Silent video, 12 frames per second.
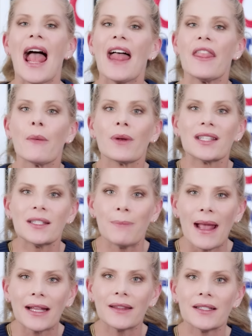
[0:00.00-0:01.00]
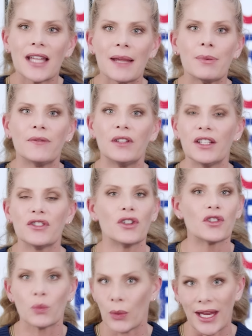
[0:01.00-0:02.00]
and they respect the type of
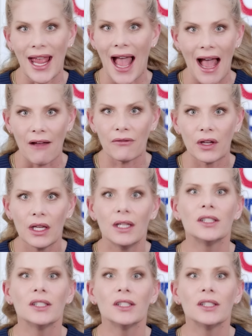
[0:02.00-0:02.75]
listeners we have.